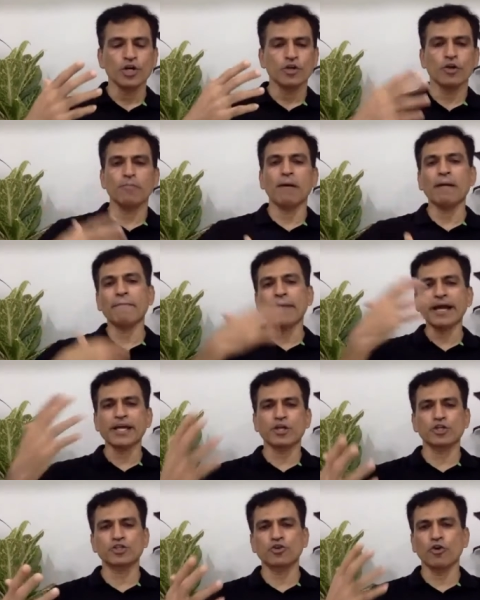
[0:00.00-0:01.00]
You'll buy
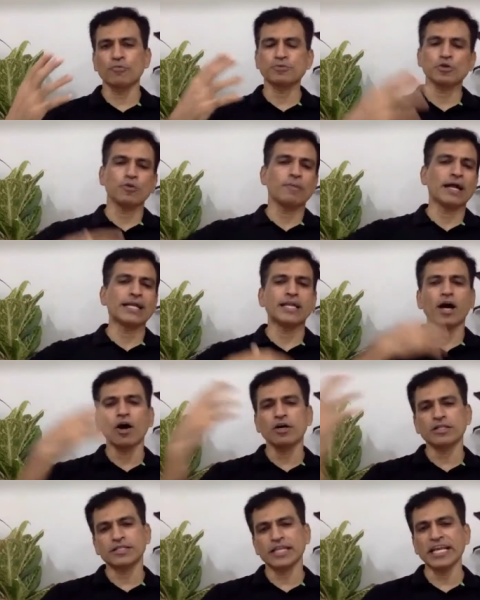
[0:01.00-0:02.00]
microscopes, you'll buy
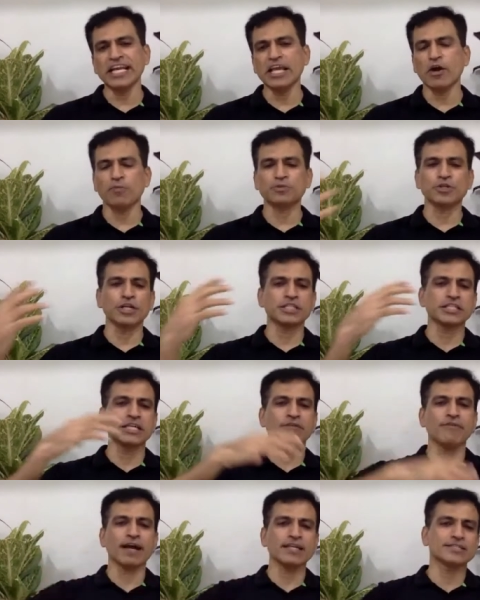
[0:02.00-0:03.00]
down 3D obturation
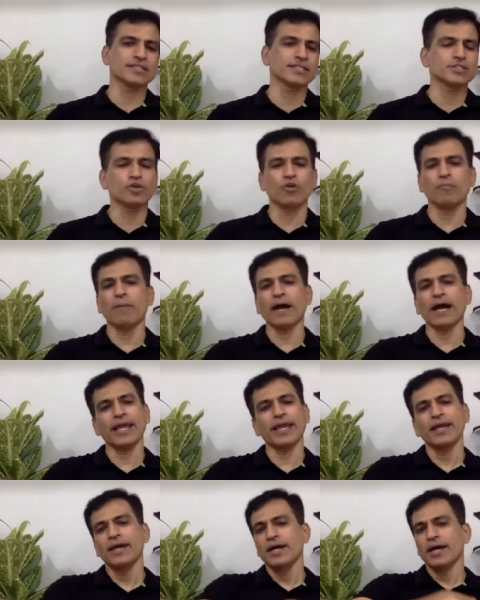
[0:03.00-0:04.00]
devices, you'll buy